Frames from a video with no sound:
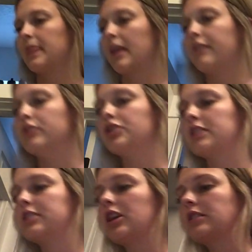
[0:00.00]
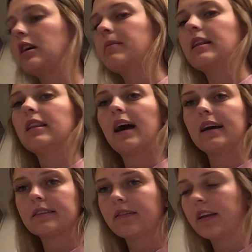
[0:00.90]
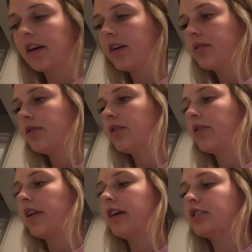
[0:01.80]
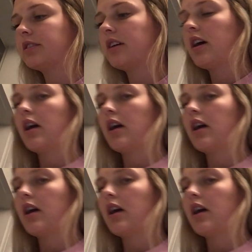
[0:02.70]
if you just checked out my last video, you know that I just